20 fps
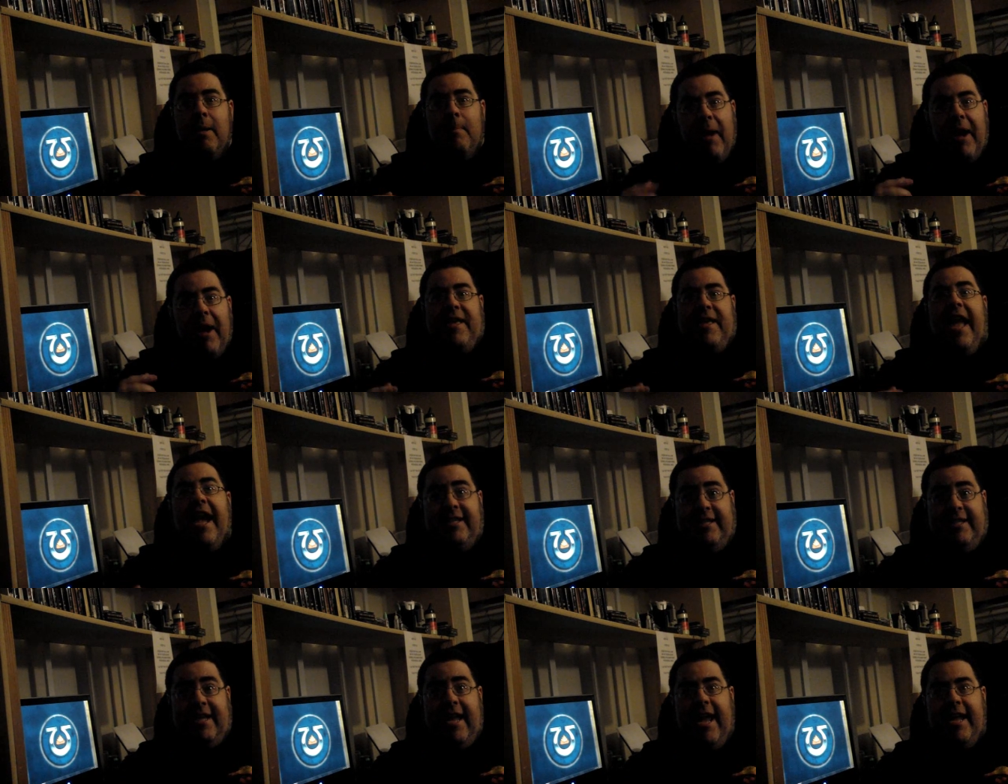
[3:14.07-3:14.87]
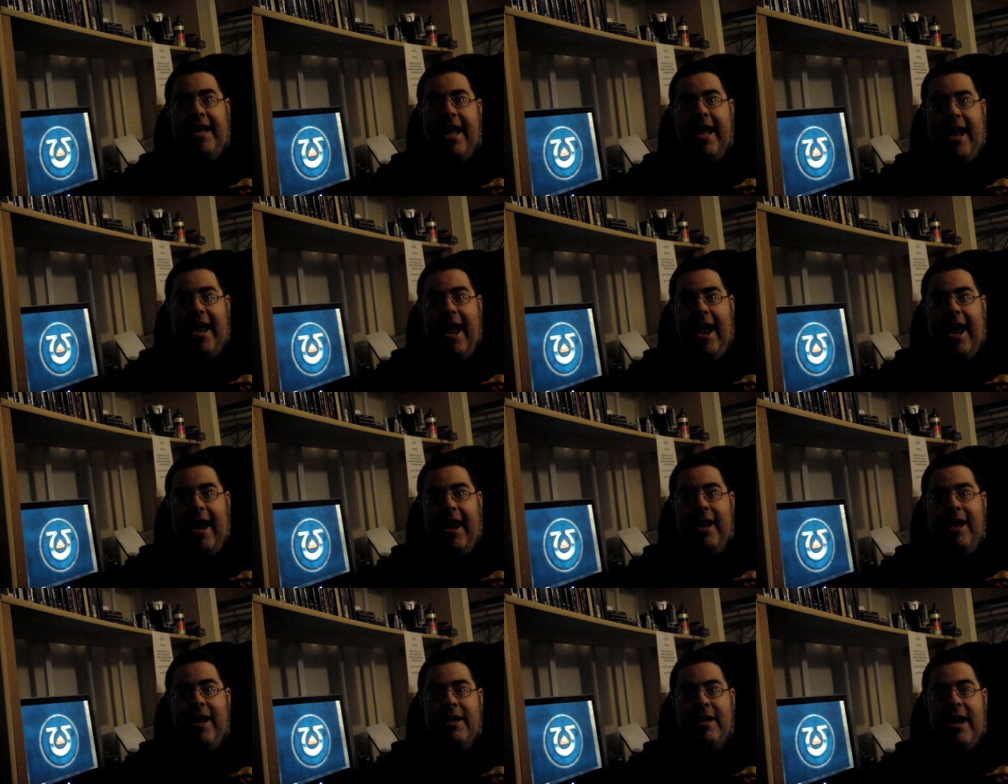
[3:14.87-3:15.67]
by the
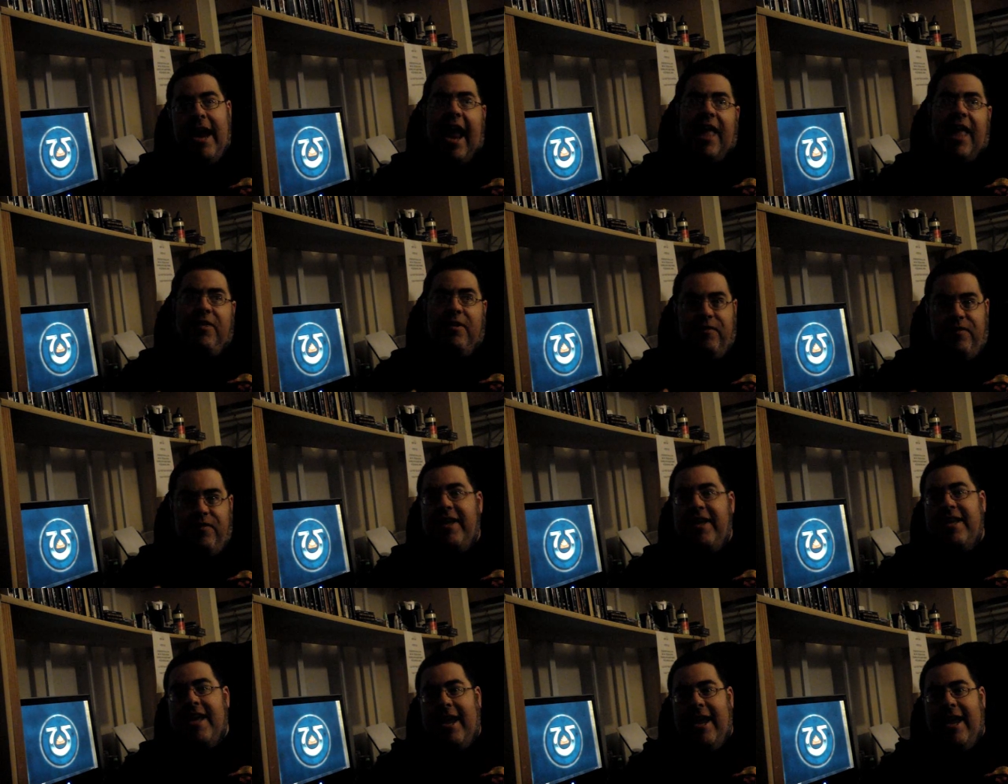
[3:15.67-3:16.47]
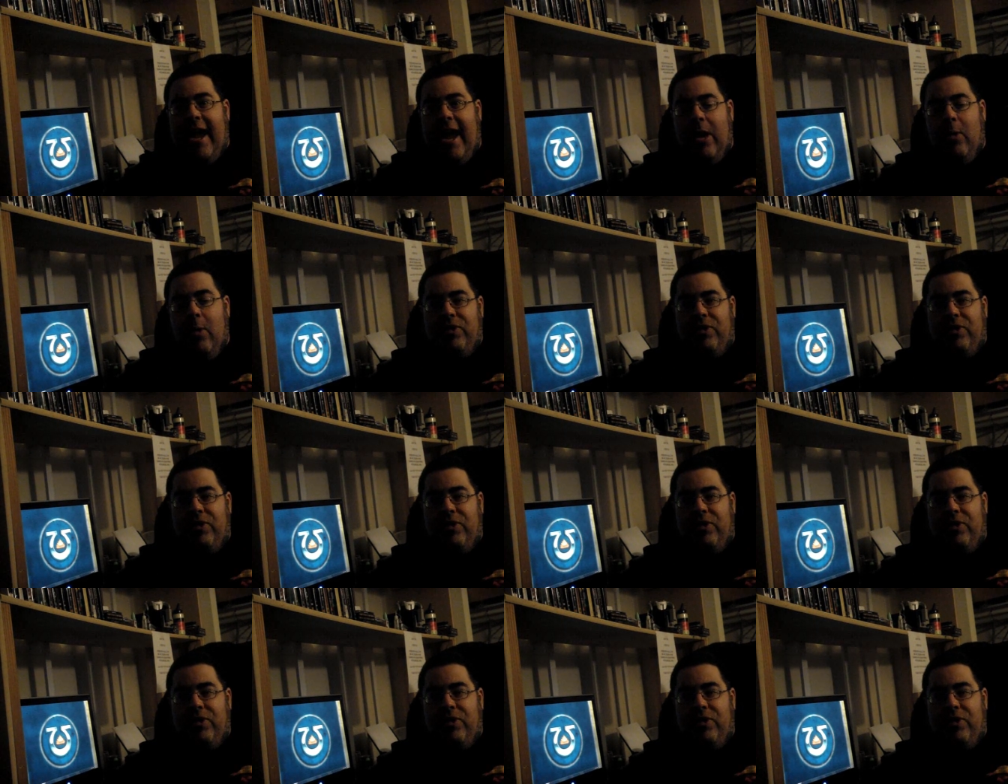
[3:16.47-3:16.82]
SKKA and the VKA,